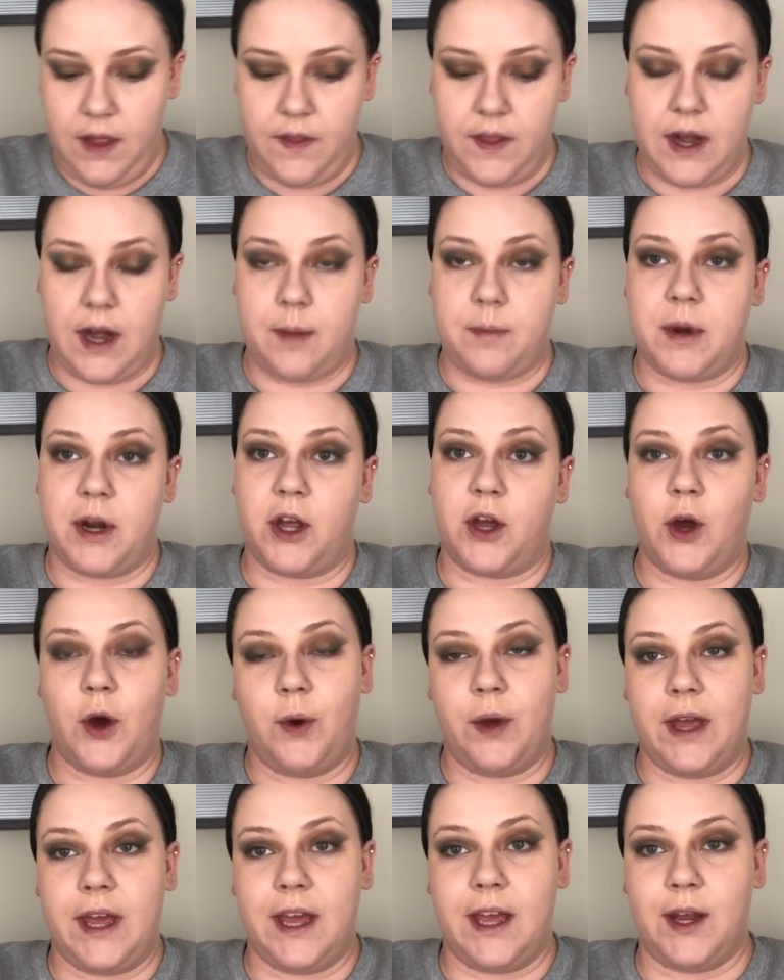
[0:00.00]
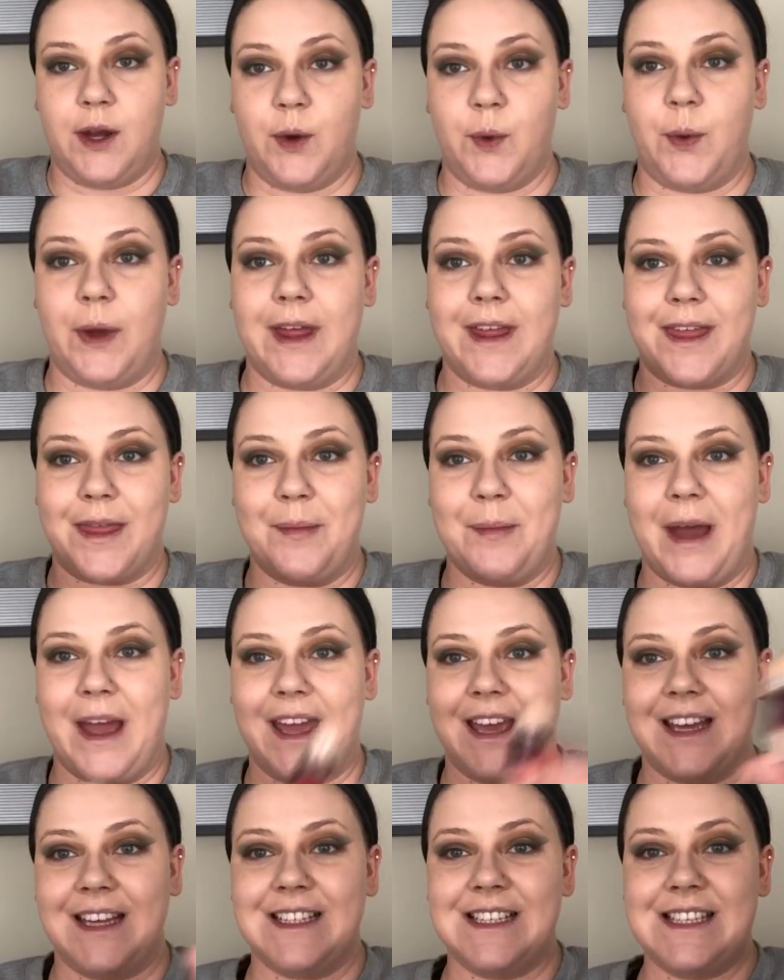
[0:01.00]
Then I'm gonna go in with
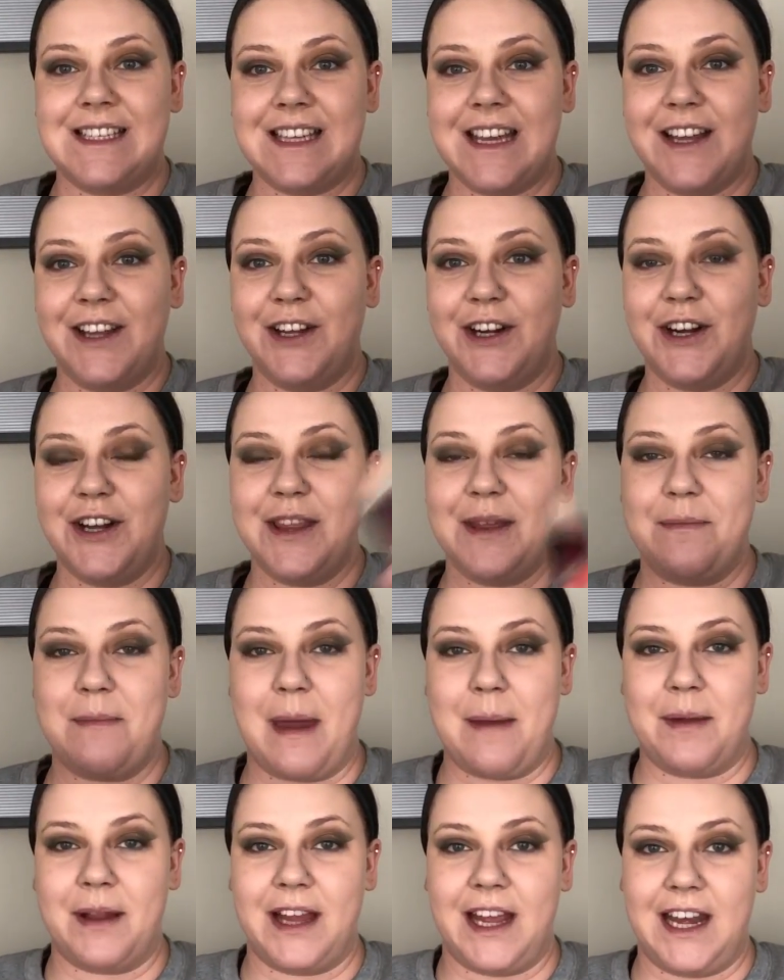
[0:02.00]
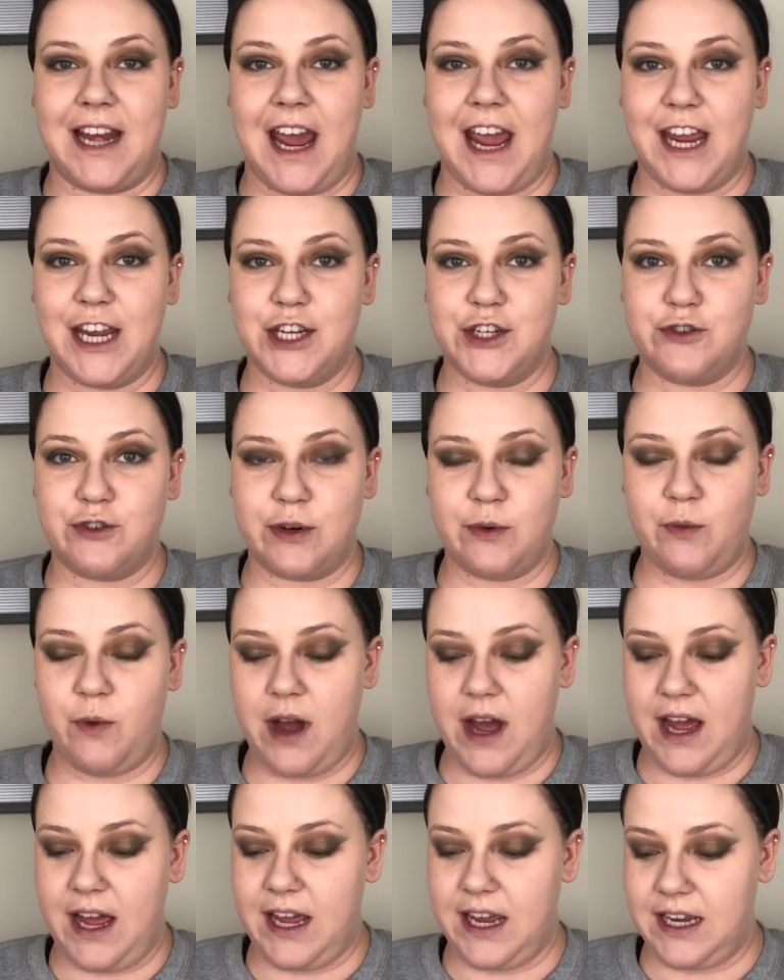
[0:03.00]
my concealer, the Maybelline Age
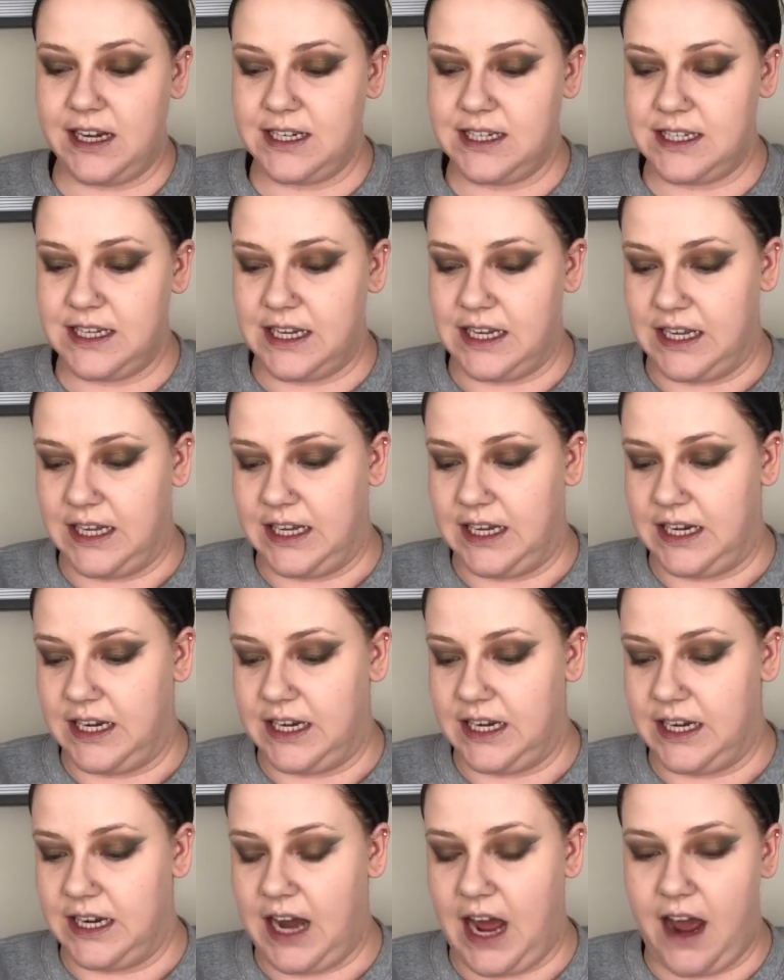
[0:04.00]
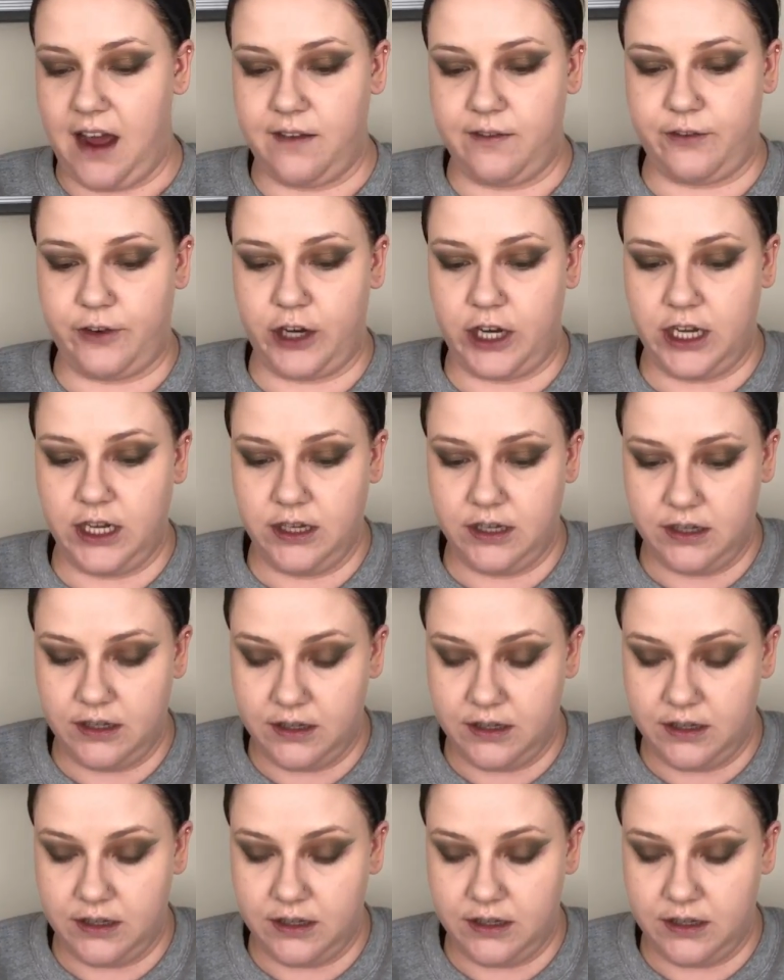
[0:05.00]
Rewind in Ivory.